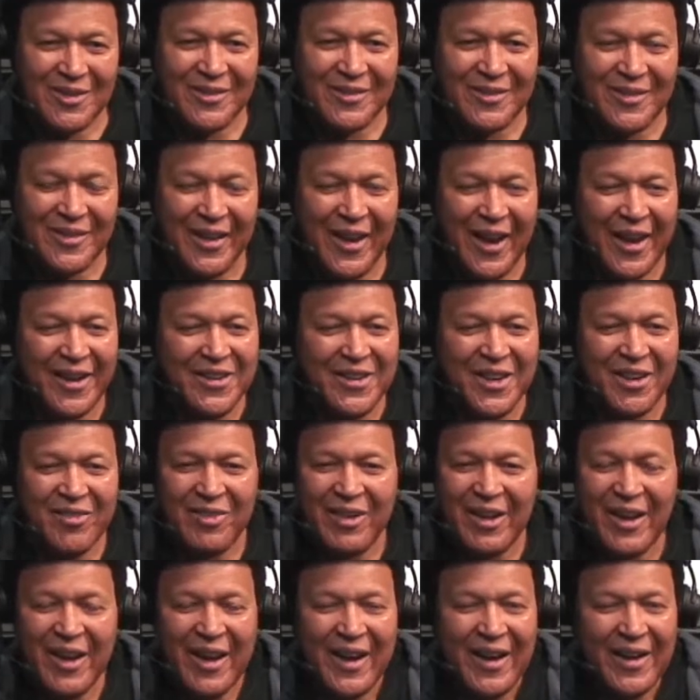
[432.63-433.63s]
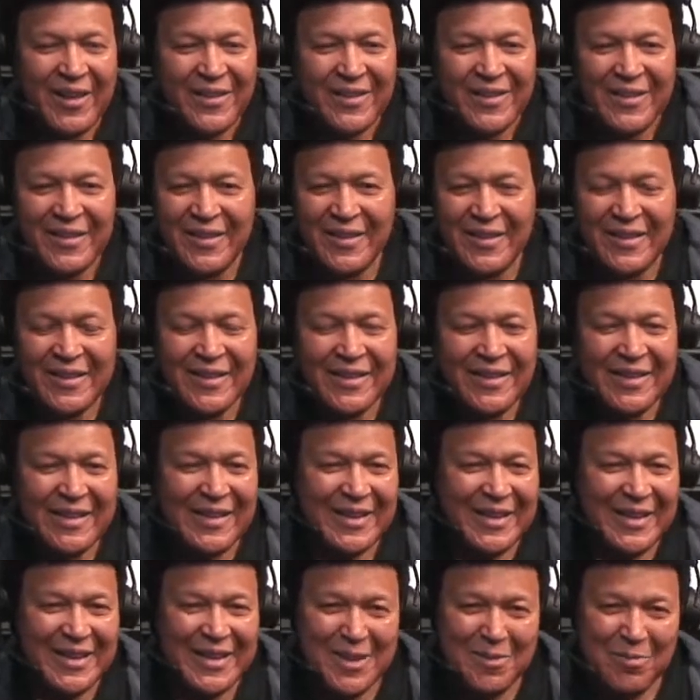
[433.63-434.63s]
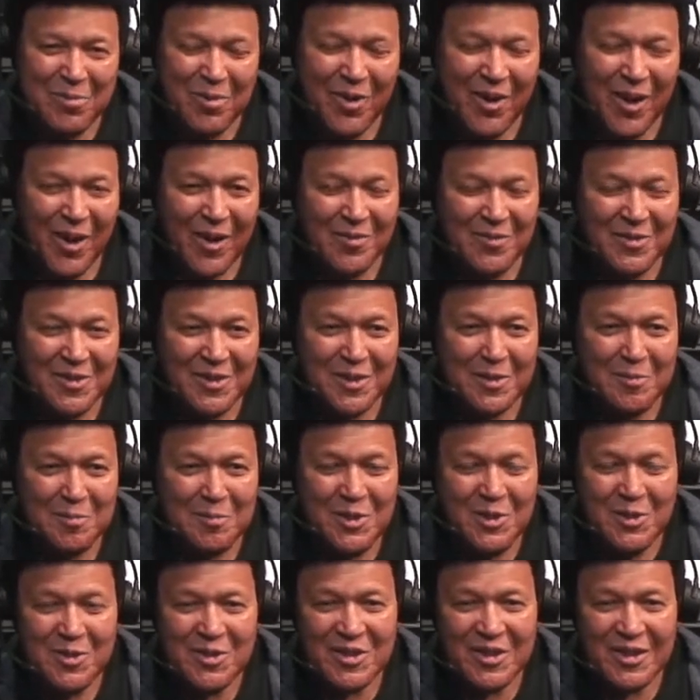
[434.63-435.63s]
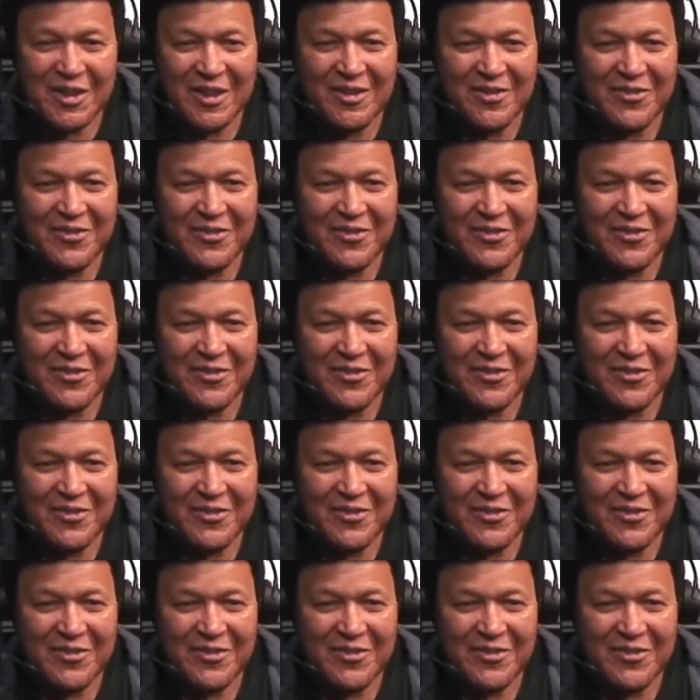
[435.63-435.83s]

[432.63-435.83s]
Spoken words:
Mm-hmm. I never had any problems in music.